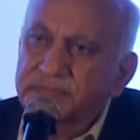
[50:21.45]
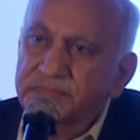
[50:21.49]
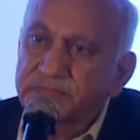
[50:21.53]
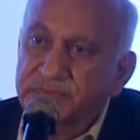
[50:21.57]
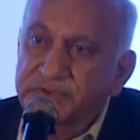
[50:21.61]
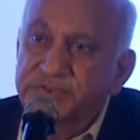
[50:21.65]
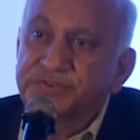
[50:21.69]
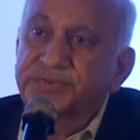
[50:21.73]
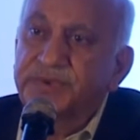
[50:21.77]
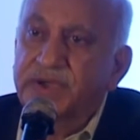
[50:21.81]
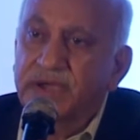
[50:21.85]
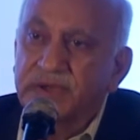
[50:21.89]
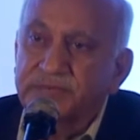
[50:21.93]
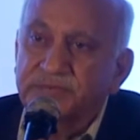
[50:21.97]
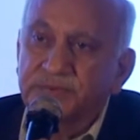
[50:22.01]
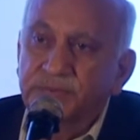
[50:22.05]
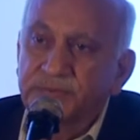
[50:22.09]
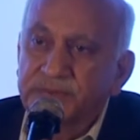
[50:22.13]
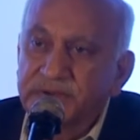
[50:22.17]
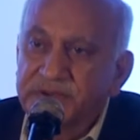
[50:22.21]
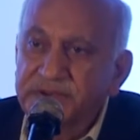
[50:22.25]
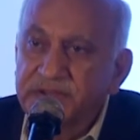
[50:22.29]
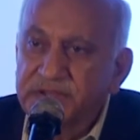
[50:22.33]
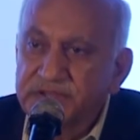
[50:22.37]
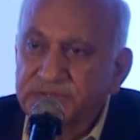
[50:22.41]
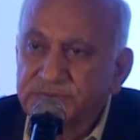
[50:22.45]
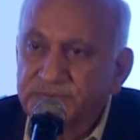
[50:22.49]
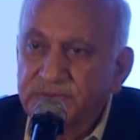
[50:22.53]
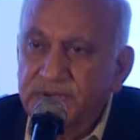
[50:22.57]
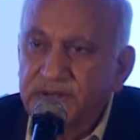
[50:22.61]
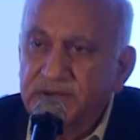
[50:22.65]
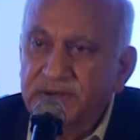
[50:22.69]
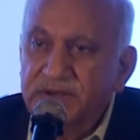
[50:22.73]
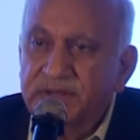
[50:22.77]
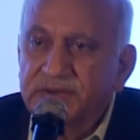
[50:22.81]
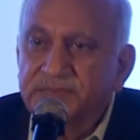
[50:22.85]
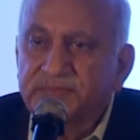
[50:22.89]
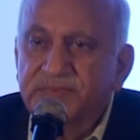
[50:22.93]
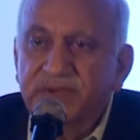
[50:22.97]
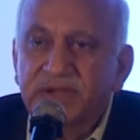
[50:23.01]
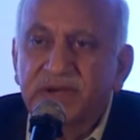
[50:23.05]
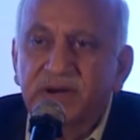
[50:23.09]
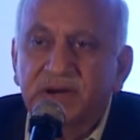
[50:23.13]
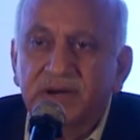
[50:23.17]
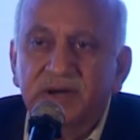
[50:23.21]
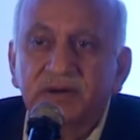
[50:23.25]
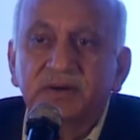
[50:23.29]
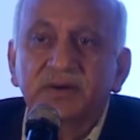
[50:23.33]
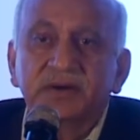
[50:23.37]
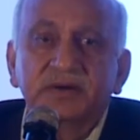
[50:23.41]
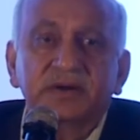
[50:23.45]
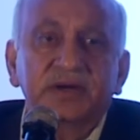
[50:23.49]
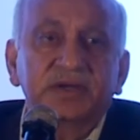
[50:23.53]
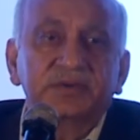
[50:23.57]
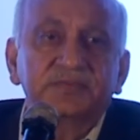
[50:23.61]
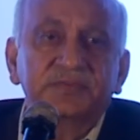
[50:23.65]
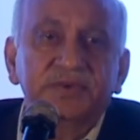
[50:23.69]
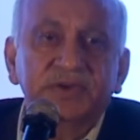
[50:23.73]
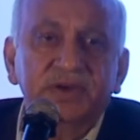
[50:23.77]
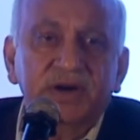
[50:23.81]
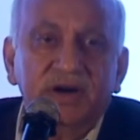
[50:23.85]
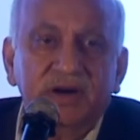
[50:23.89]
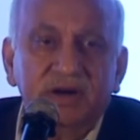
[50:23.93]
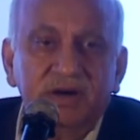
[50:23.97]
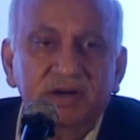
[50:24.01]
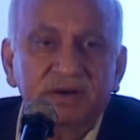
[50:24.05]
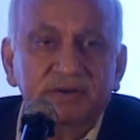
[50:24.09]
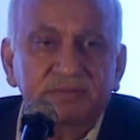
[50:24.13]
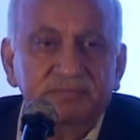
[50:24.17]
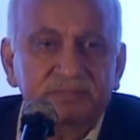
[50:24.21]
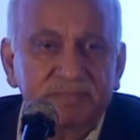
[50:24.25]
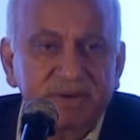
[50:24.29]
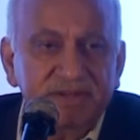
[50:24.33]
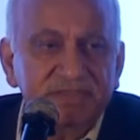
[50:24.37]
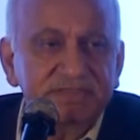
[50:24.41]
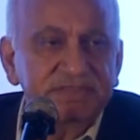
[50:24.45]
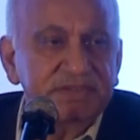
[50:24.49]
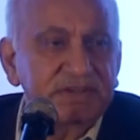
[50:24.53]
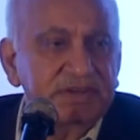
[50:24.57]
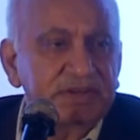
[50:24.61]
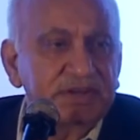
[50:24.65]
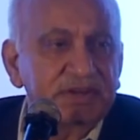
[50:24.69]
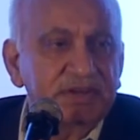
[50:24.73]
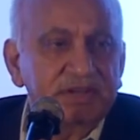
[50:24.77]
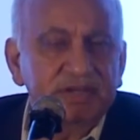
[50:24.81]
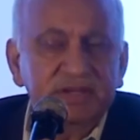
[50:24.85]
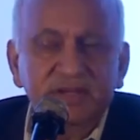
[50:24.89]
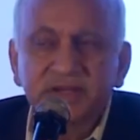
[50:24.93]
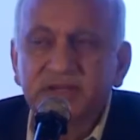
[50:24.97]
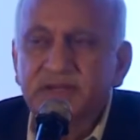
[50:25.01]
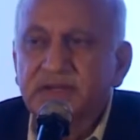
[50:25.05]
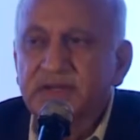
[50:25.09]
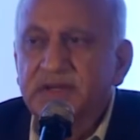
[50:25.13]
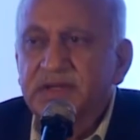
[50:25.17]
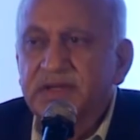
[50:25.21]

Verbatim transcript: which we have to win as well. And we are, and we are basically,